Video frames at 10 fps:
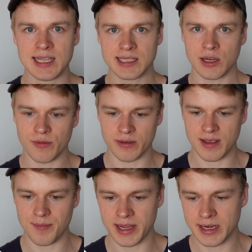inside of this
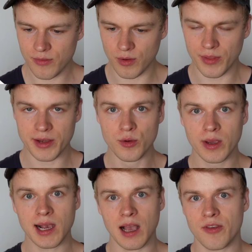template so that you
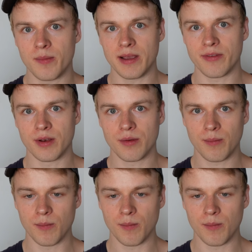can customize it